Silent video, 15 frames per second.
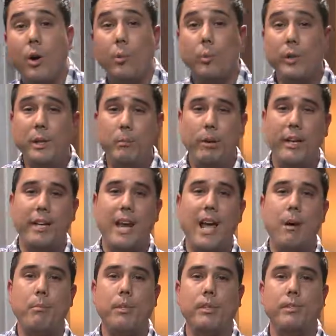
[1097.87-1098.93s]
A repaint
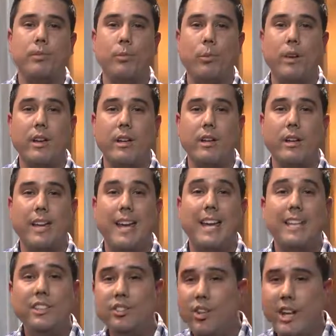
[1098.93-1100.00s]
happens when
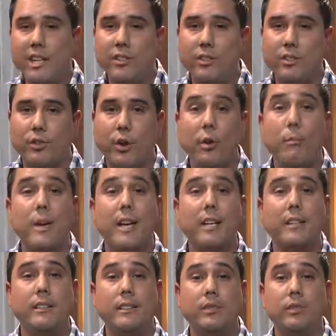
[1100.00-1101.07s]
any changes are
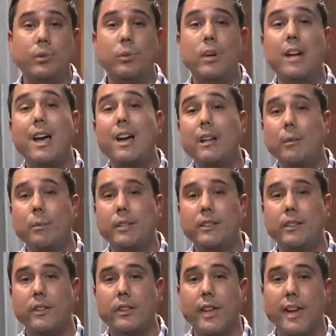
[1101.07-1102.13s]
made to an
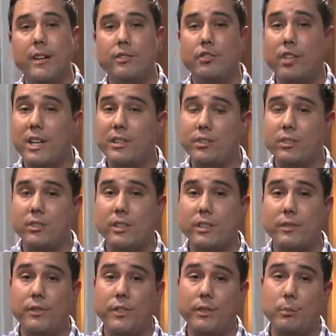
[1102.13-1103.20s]
element that changes
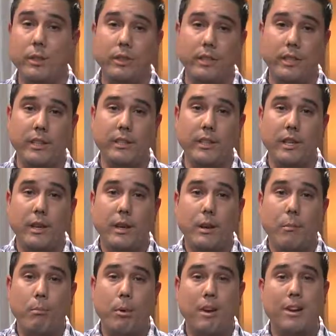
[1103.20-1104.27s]
its visibility,
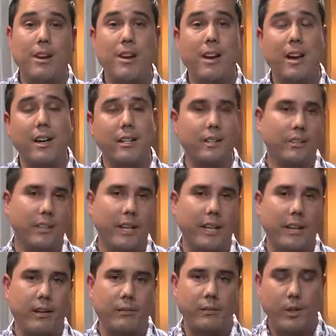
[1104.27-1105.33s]
but not its
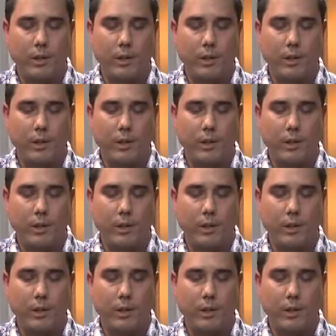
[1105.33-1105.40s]
layout.